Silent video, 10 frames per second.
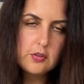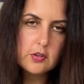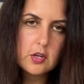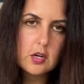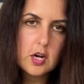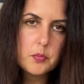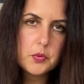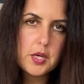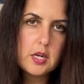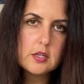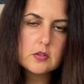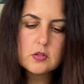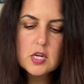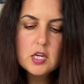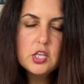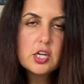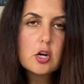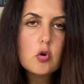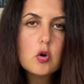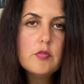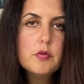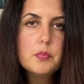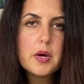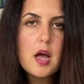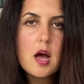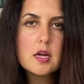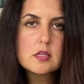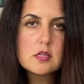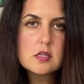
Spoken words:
Take a look how nice. No vibrations.